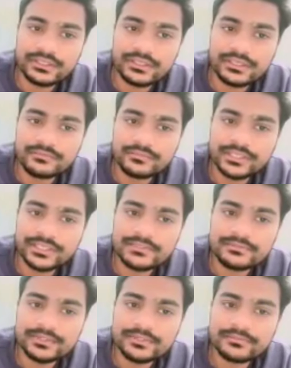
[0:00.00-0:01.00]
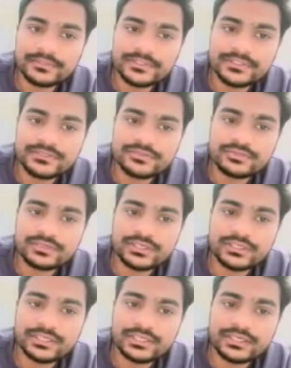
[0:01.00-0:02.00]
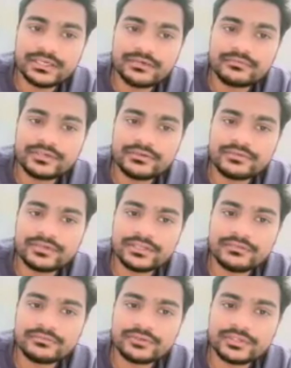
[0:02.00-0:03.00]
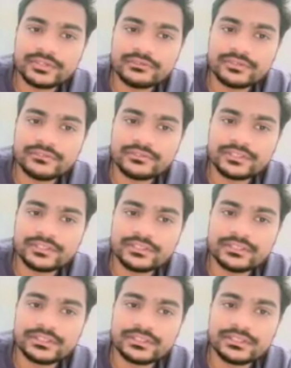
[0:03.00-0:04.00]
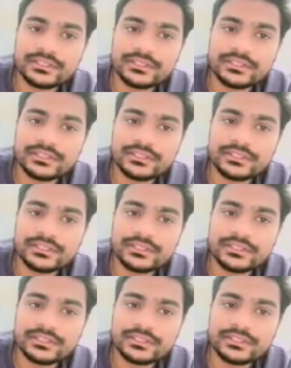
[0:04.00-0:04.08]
Rhumb line's purpose is to cut everywhere at 45 degree.